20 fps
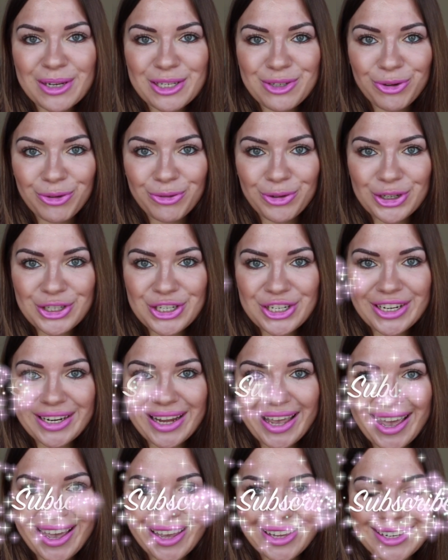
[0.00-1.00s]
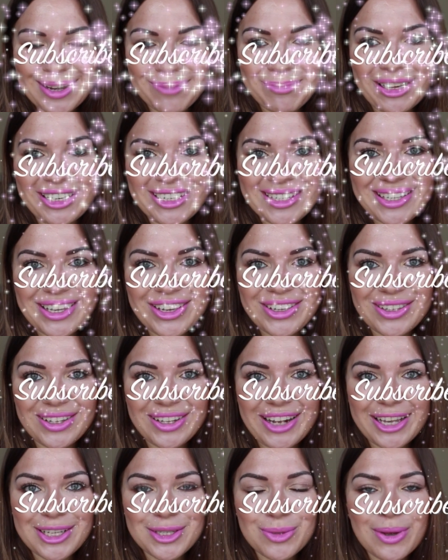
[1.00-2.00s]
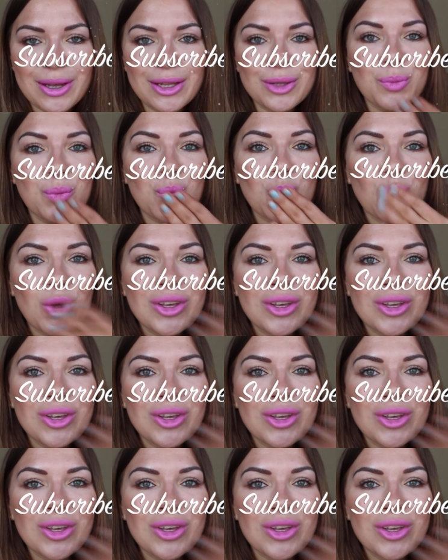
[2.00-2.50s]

much for watching, and I'm gonna see you in the next one.